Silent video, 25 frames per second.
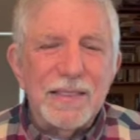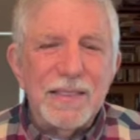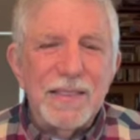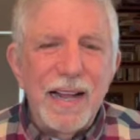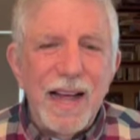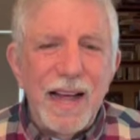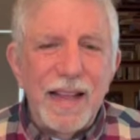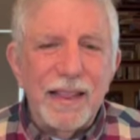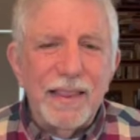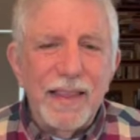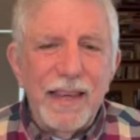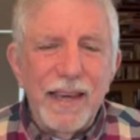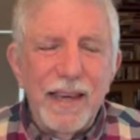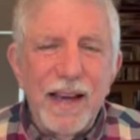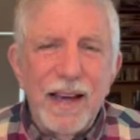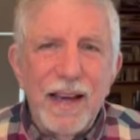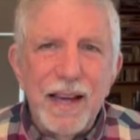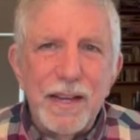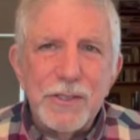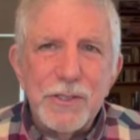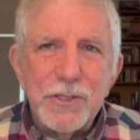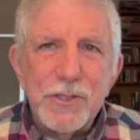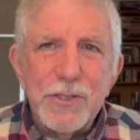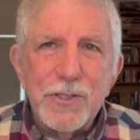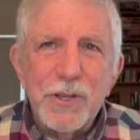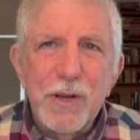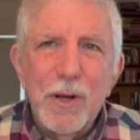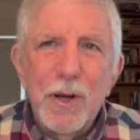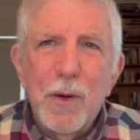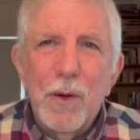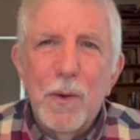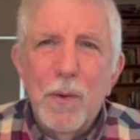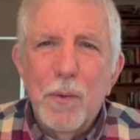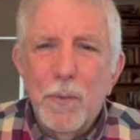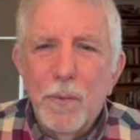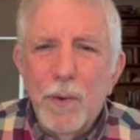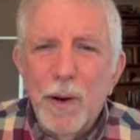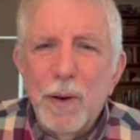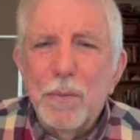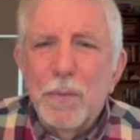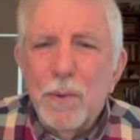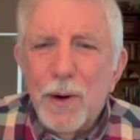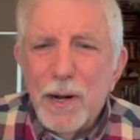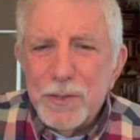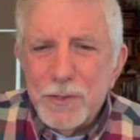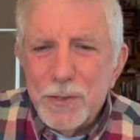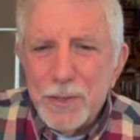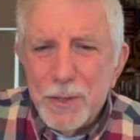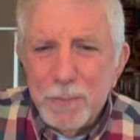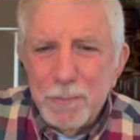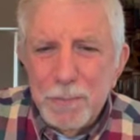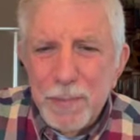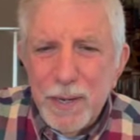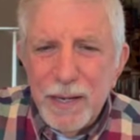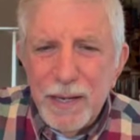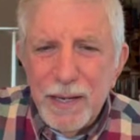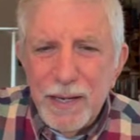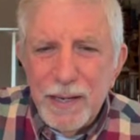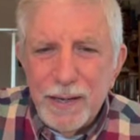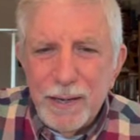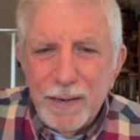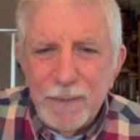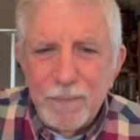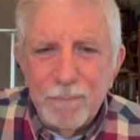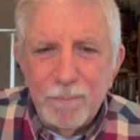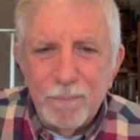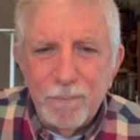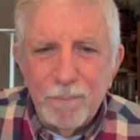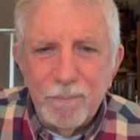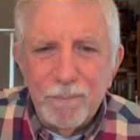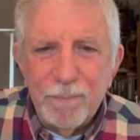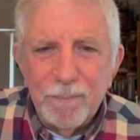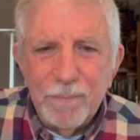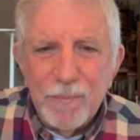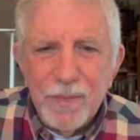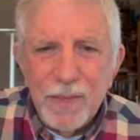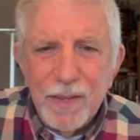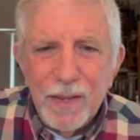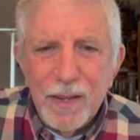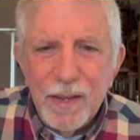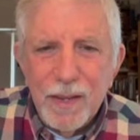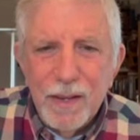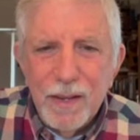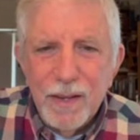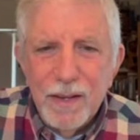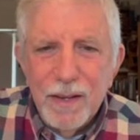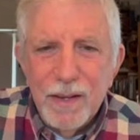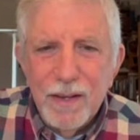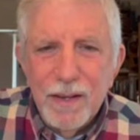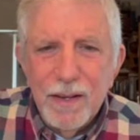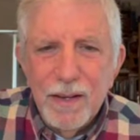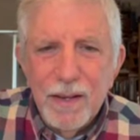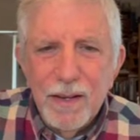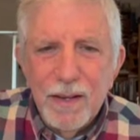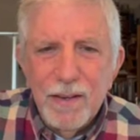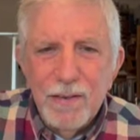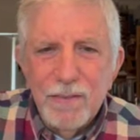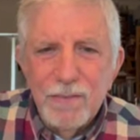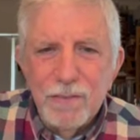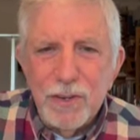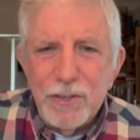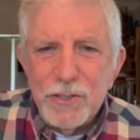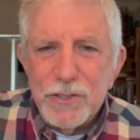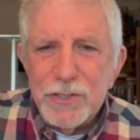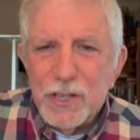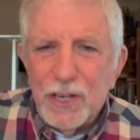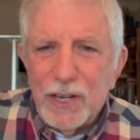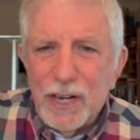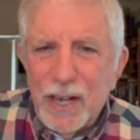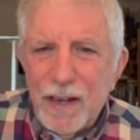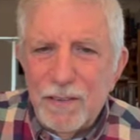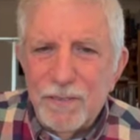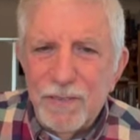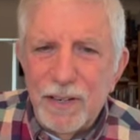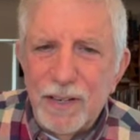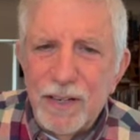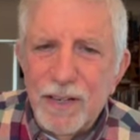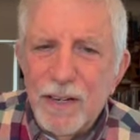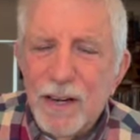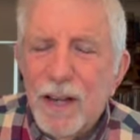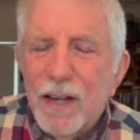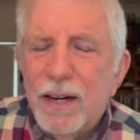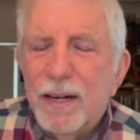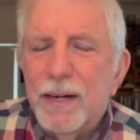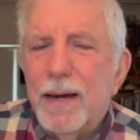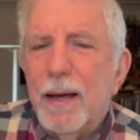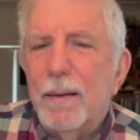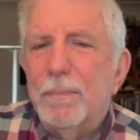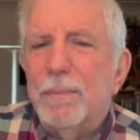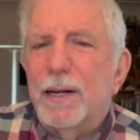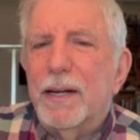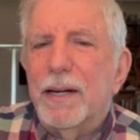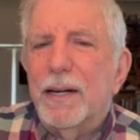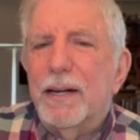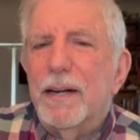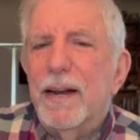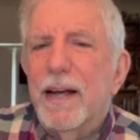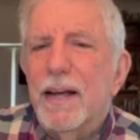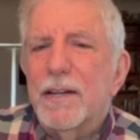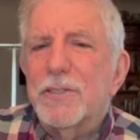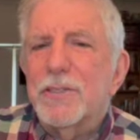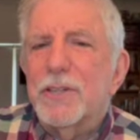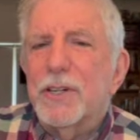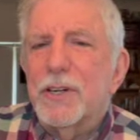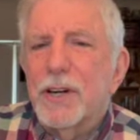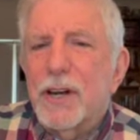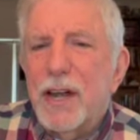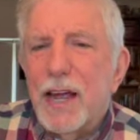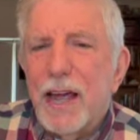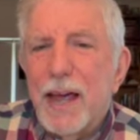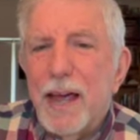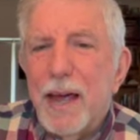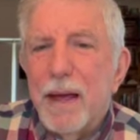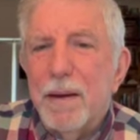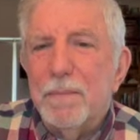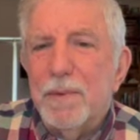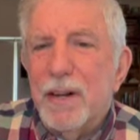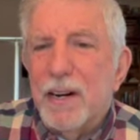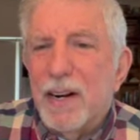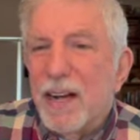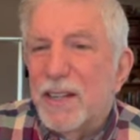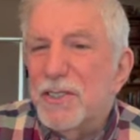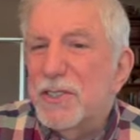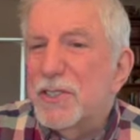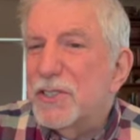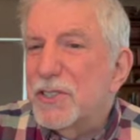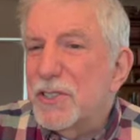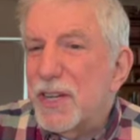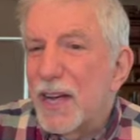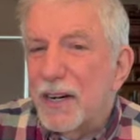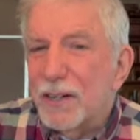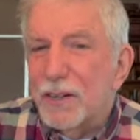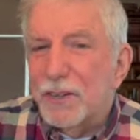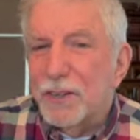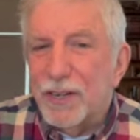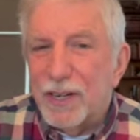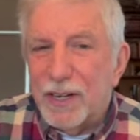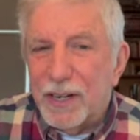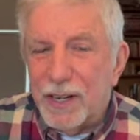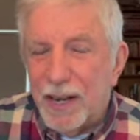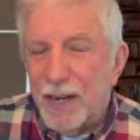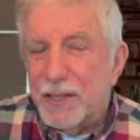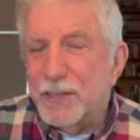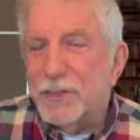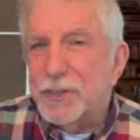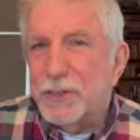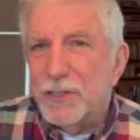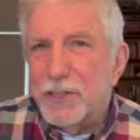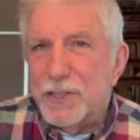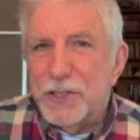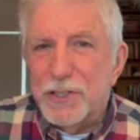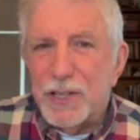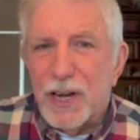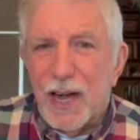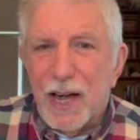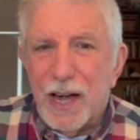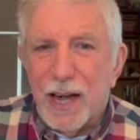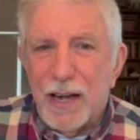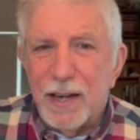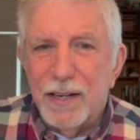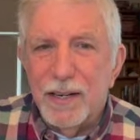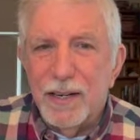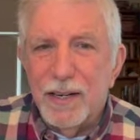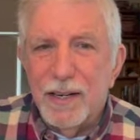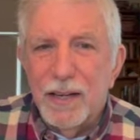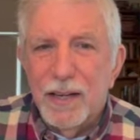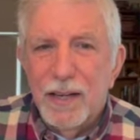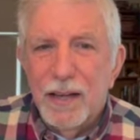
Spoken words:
not the us we want to be. Verse 11, Nebuchadnezzar came and unsettled the countryside,